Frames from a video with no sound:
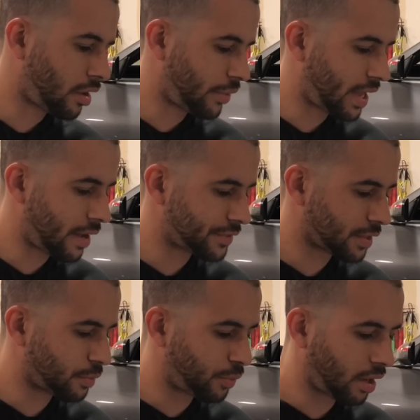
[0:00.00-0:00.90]
car we have
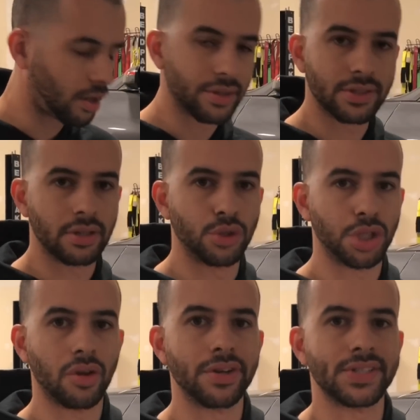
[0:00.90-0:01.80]
to compare is a
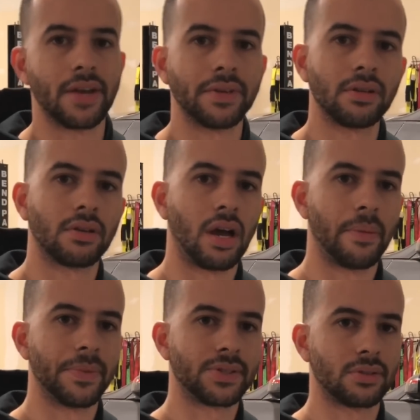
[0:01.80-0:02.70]

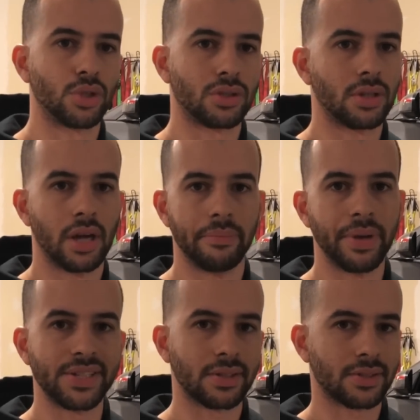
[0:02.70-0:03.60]
G37. This is just a
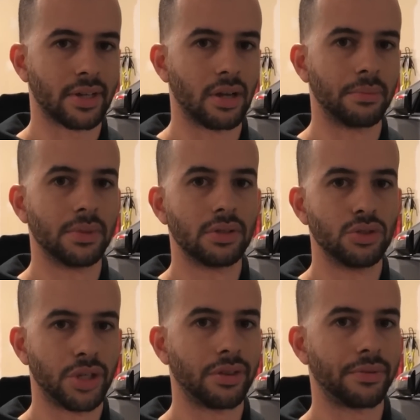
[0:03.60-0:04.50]
basic setup,
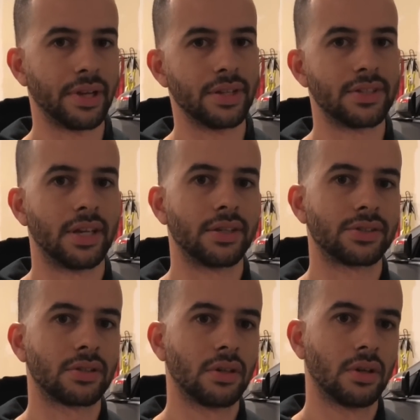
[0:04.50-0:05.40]
Gen 3
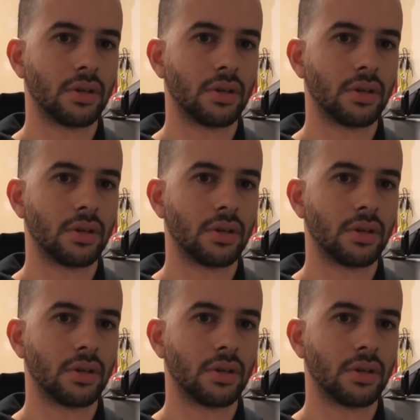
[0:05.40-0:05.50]
intakes,